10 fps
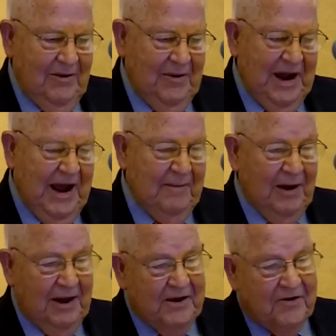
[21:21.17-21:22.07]
When I'm
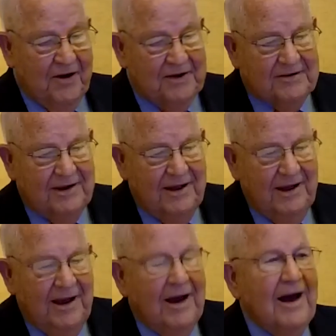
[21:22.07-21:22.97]
illiterate,
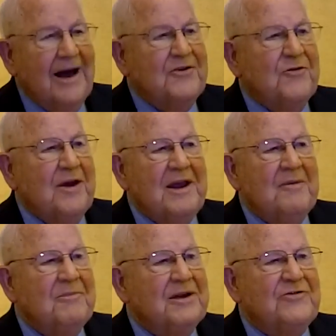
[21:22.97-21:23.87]
I
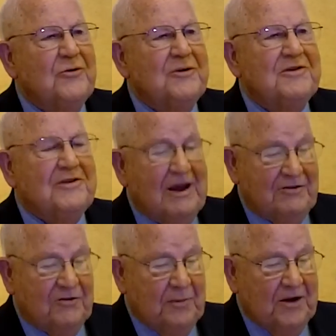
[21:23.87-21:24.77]
dream that you would
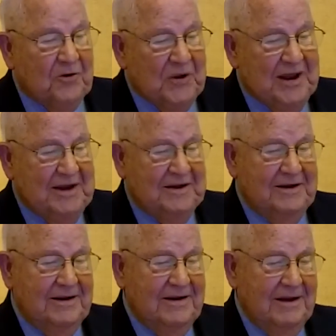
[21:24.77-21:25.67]
teach me to read.
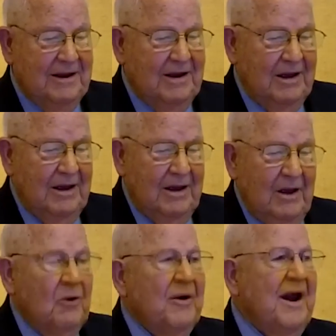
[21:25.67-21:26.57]

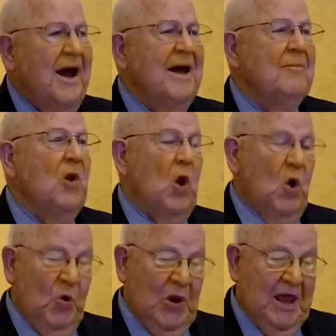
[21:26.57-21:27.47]
When I am
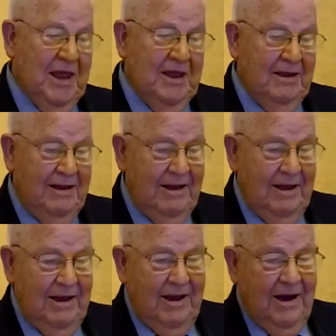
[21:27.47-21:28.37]
lonely,
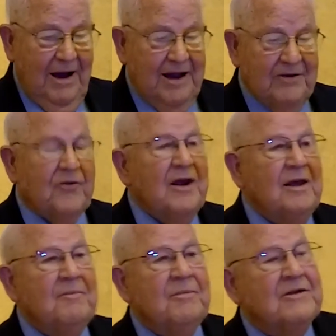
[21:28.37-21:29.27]
I
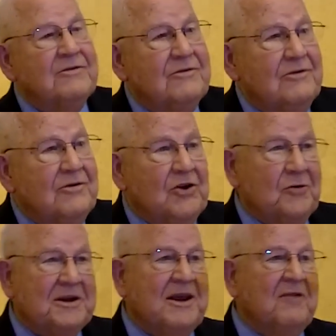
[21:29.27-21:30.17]
dream that
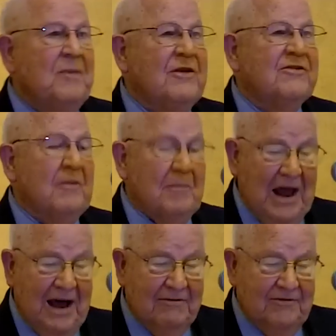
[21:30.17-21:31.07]
you would give me some
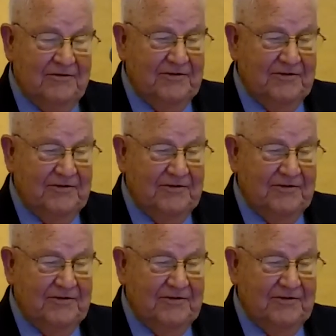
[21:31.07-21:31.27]
love.